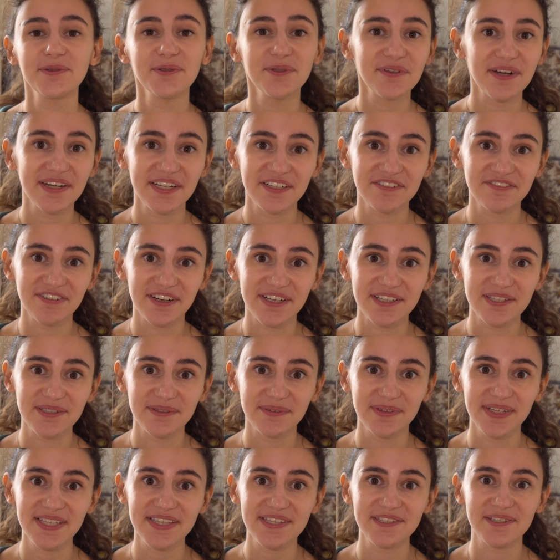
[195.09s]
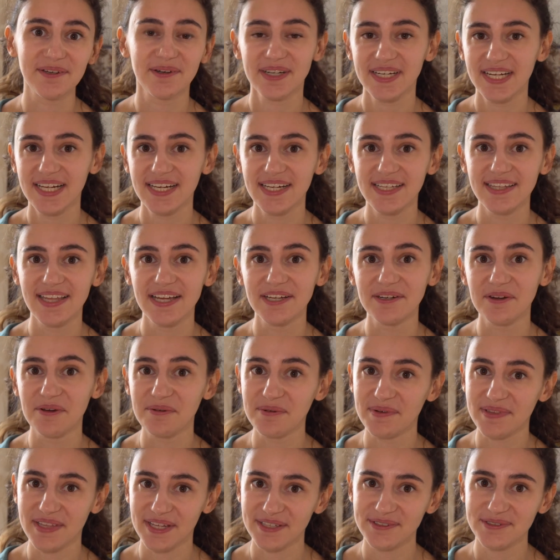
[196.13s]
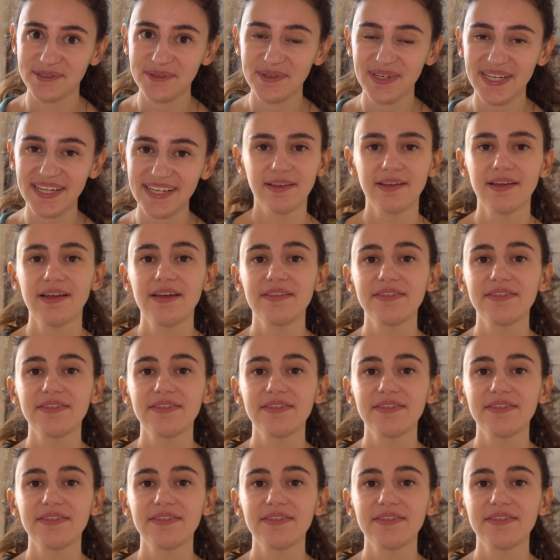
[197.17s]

already friends with, so clearly they know what they're doing.